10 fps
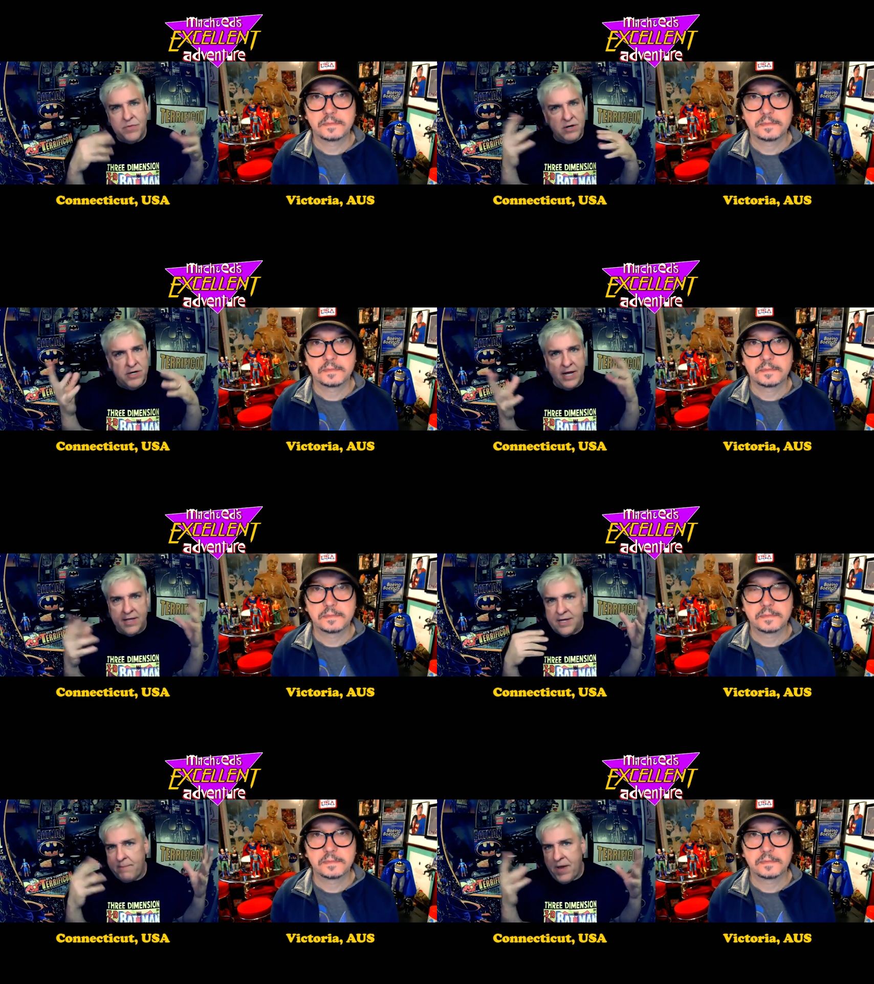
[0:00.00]
Speaker 1: They're
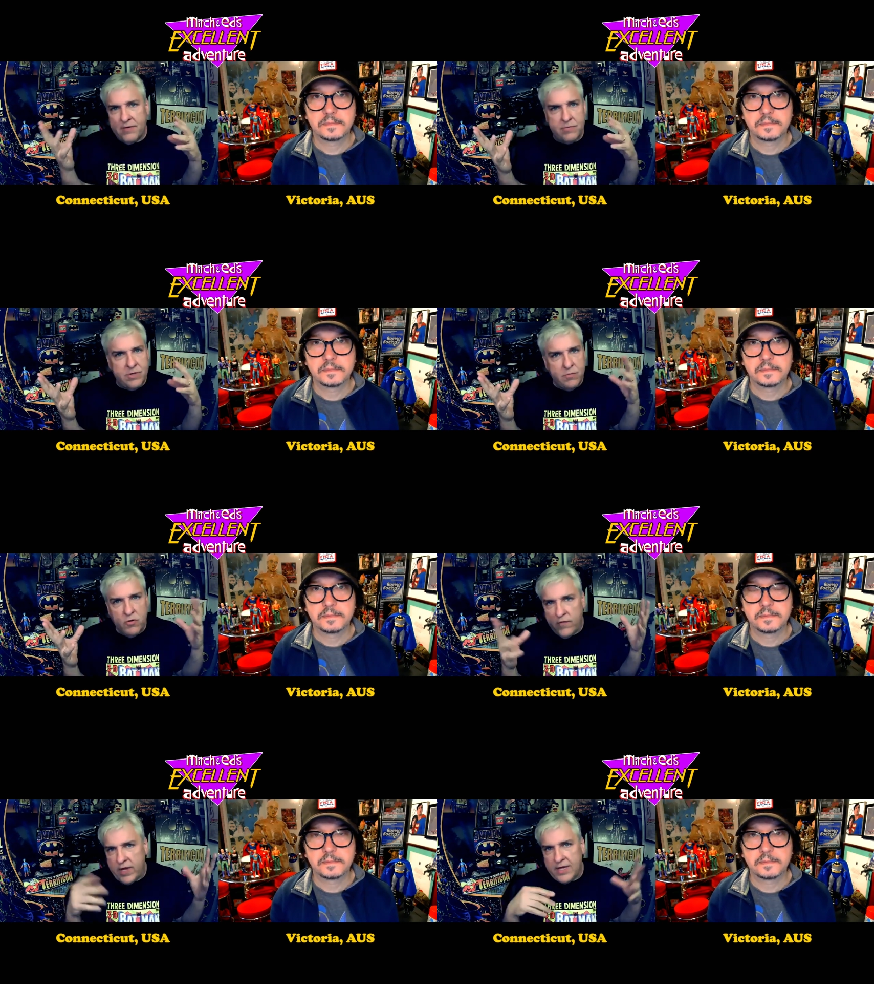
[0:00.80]
yelling about the
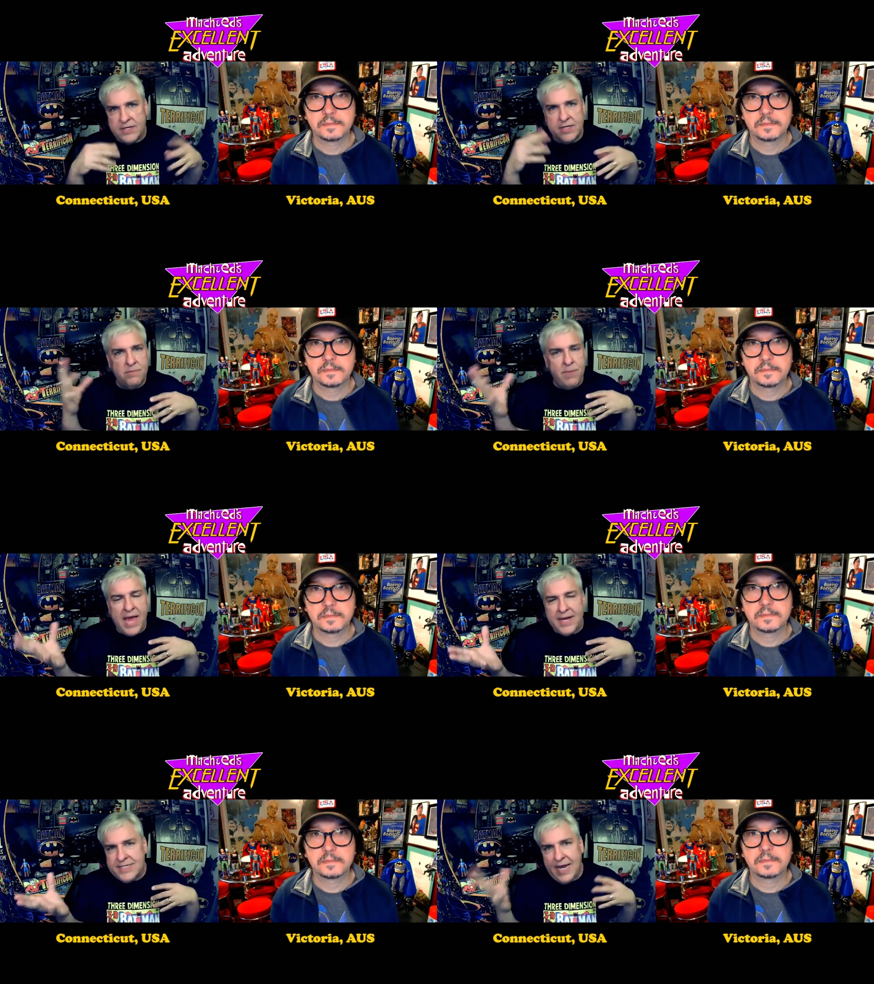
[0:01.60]
movies and
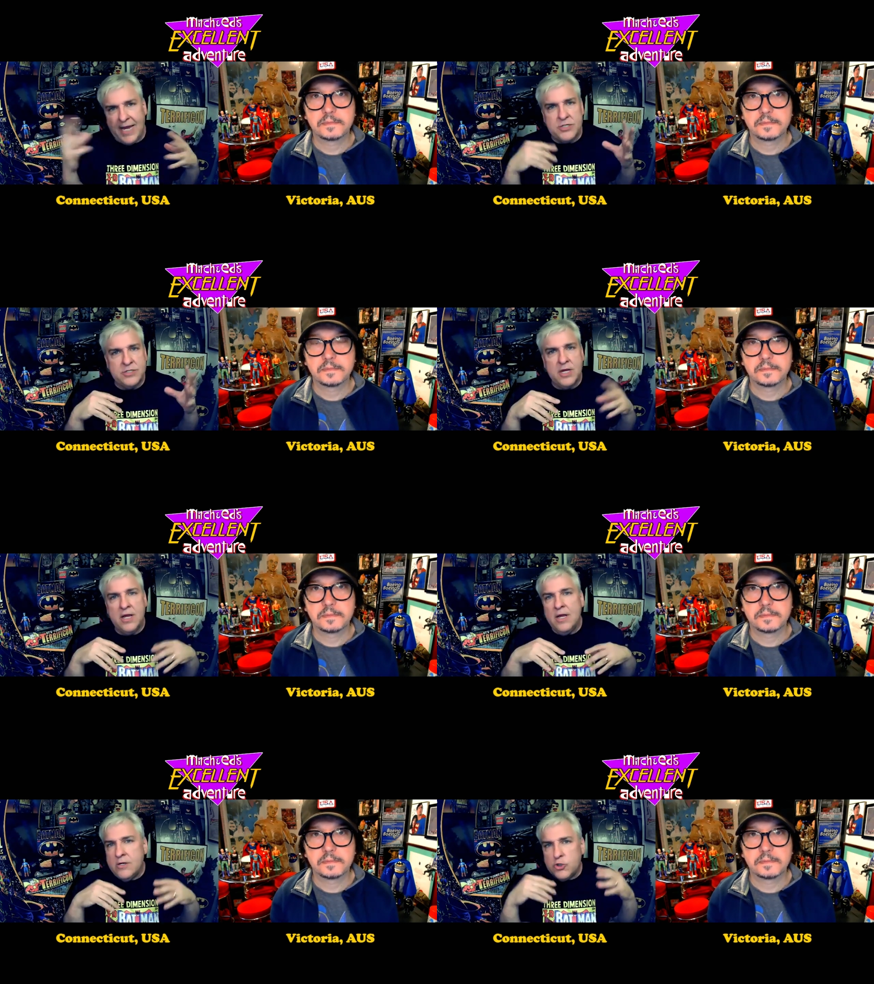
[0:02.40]
backstage
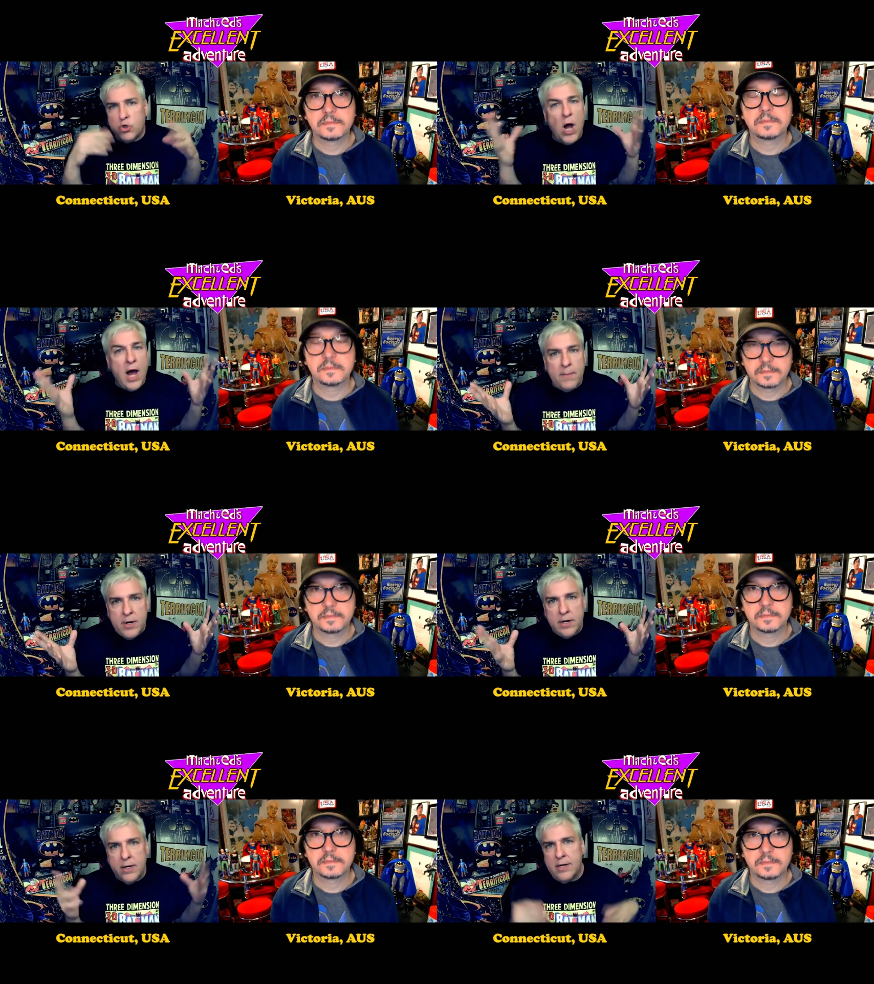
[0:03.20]

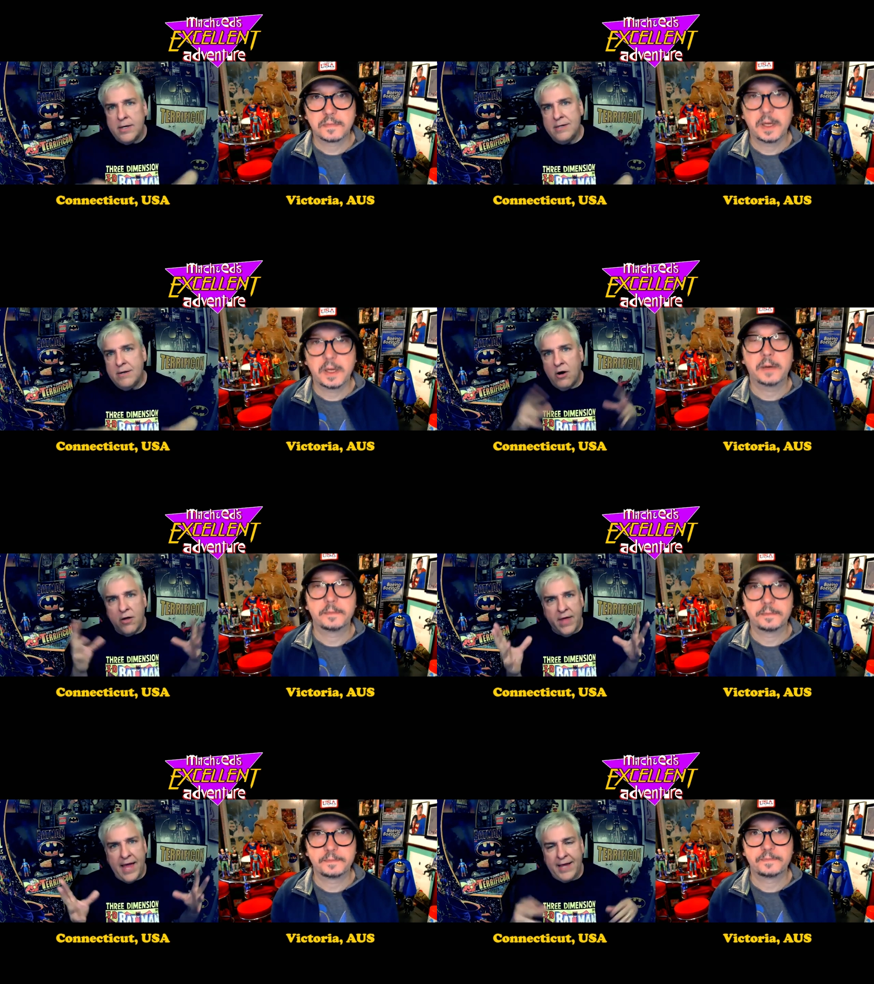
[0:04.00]
drama and all
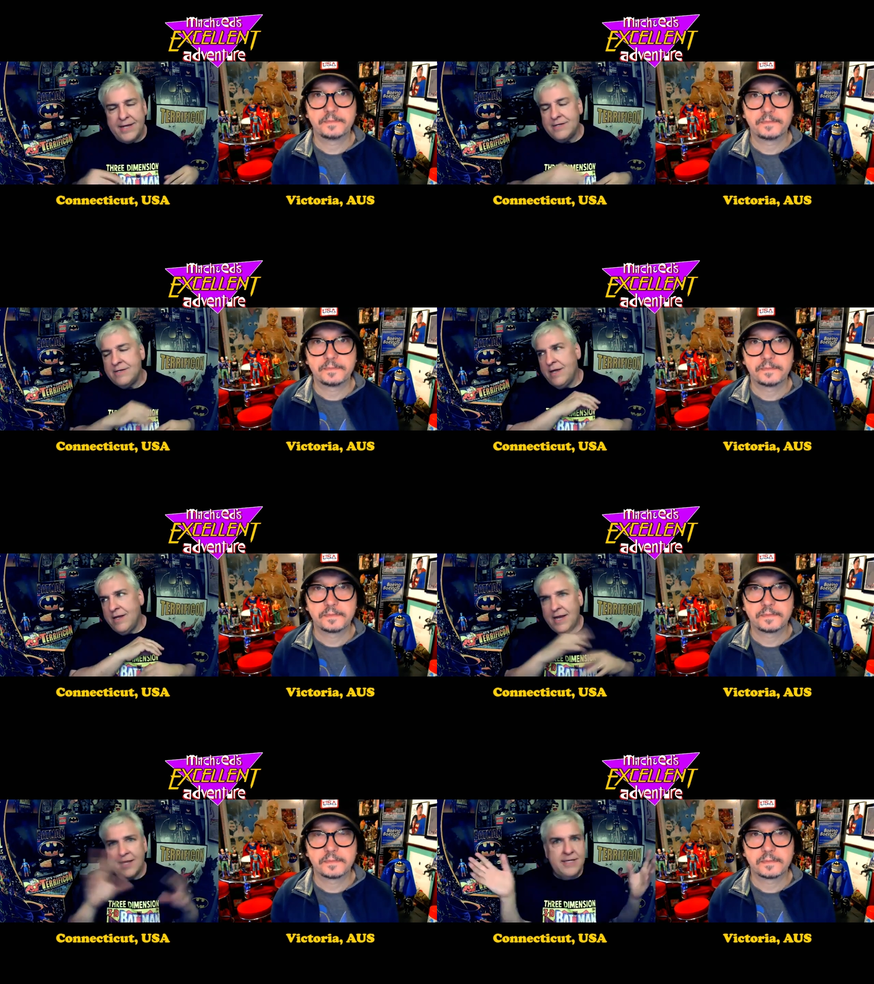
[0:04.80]
that. And
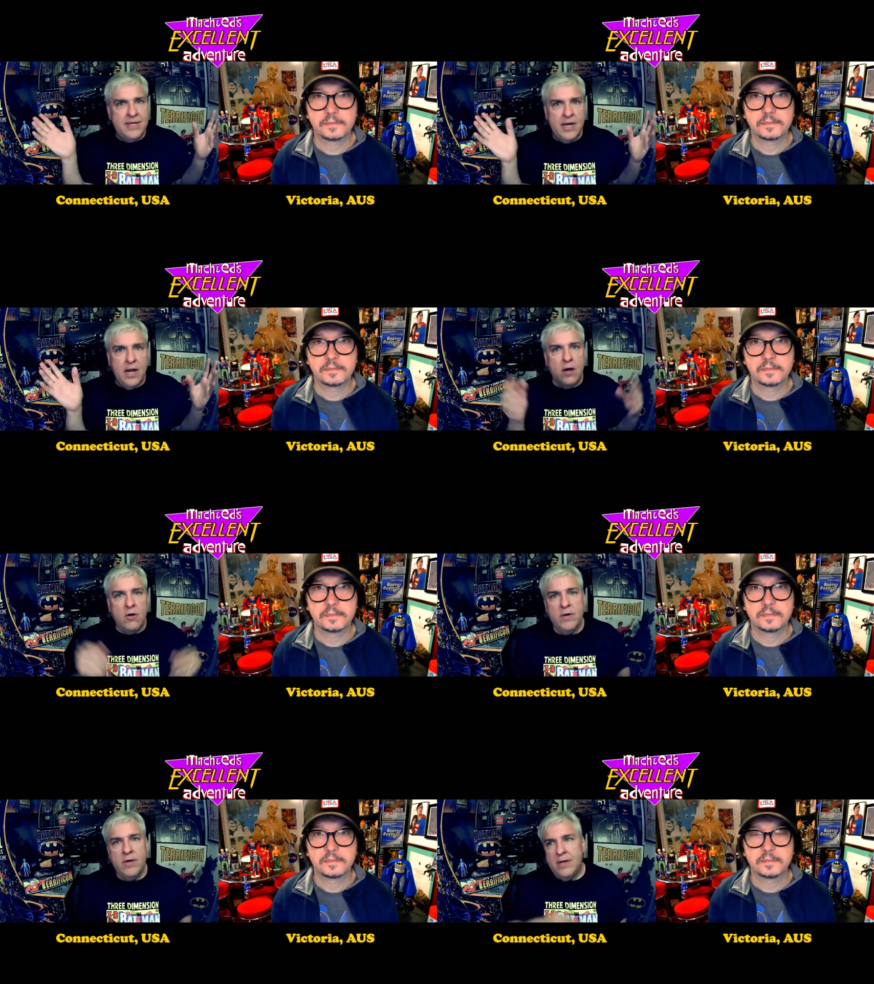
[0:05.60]
next thing you
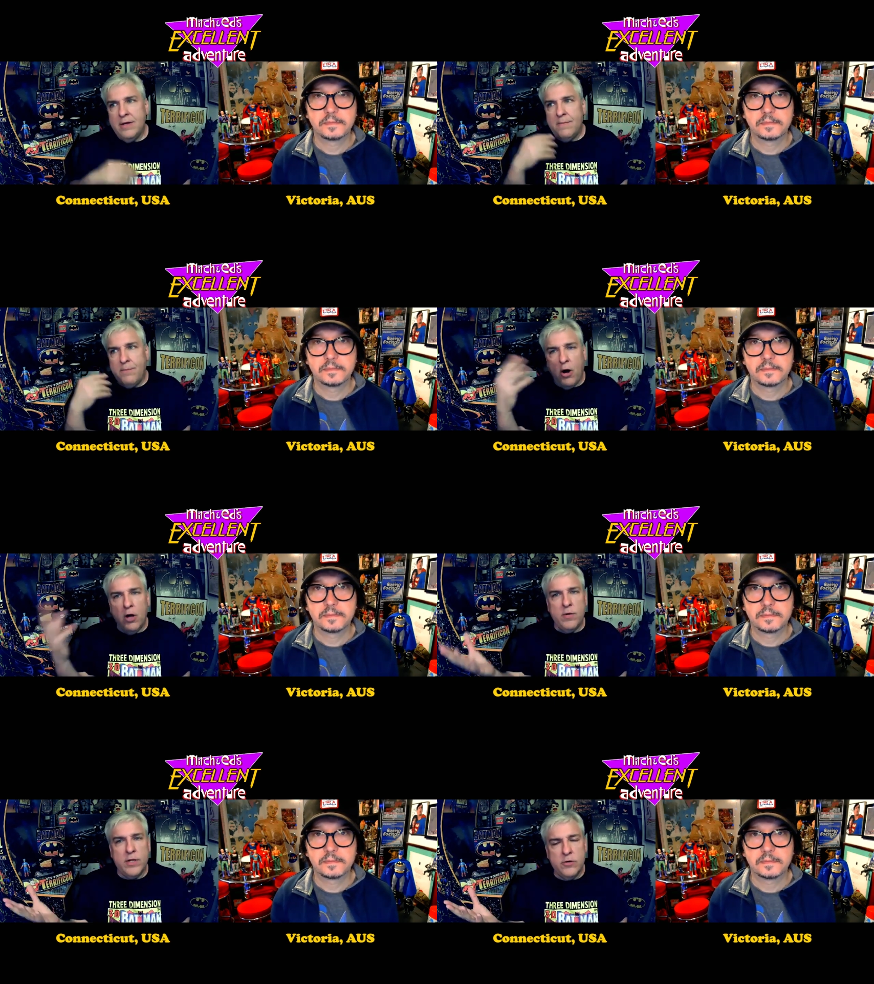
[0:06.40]
know,
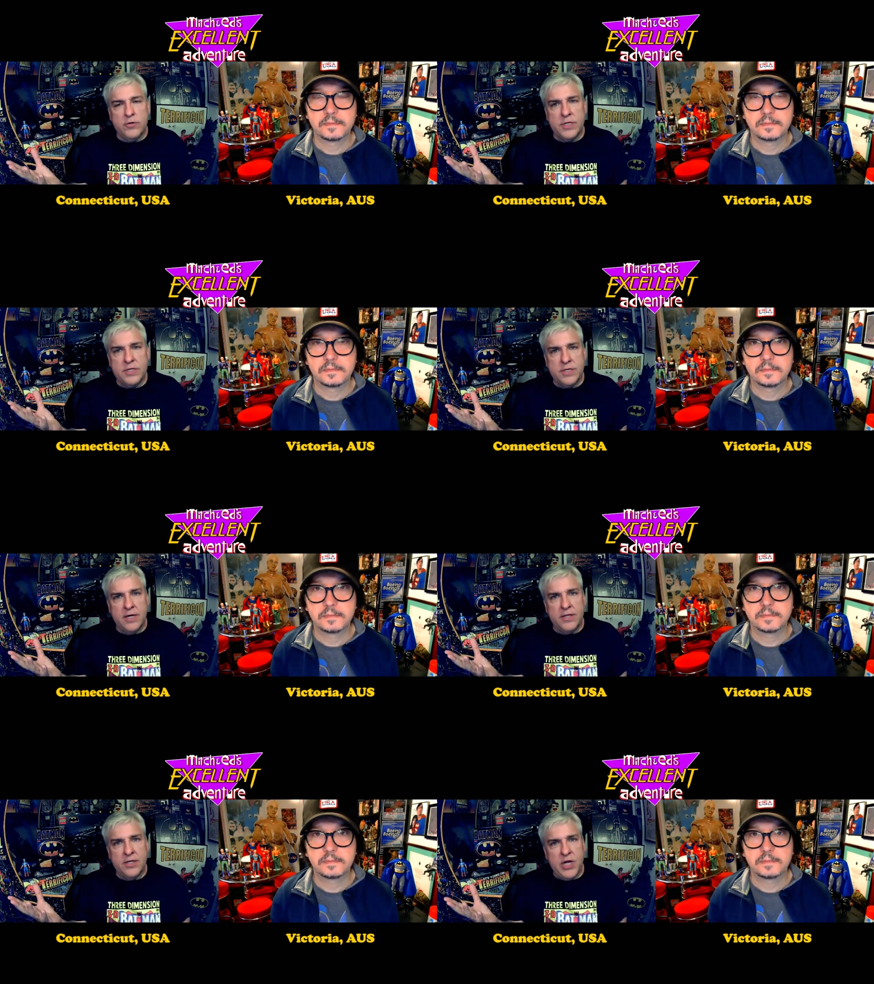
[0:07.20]
Baldwin loses
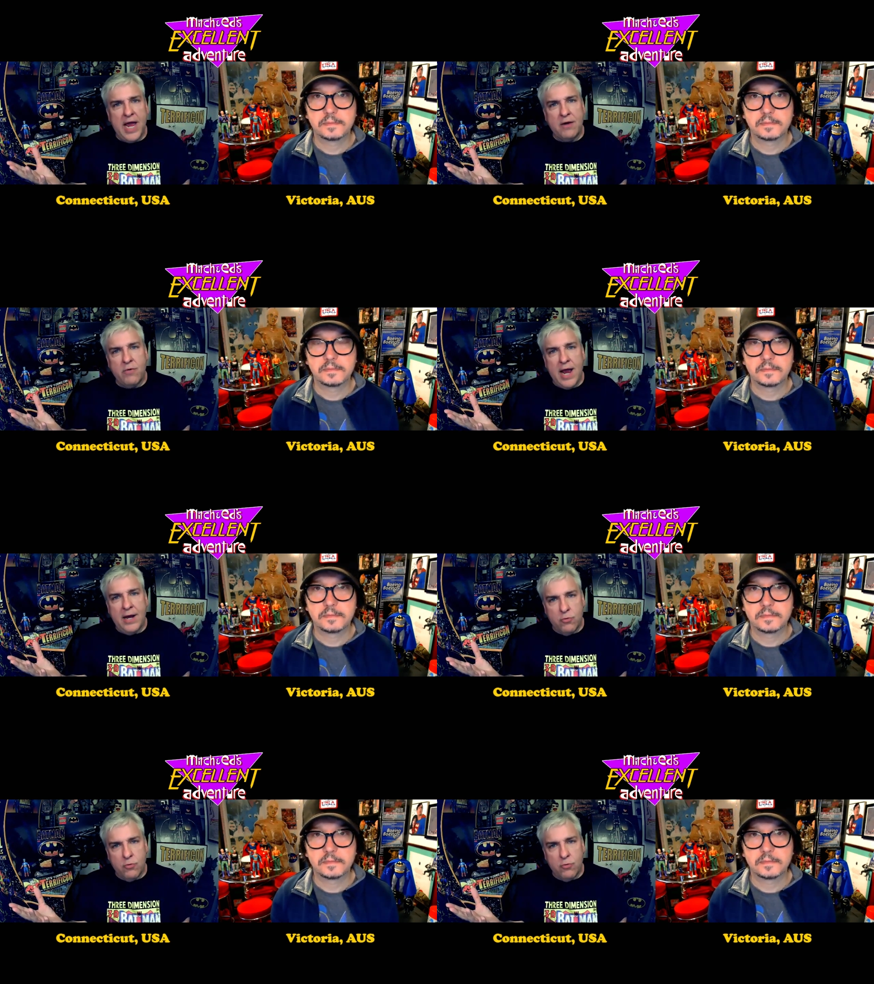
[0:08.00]
uh, the Jack Ryan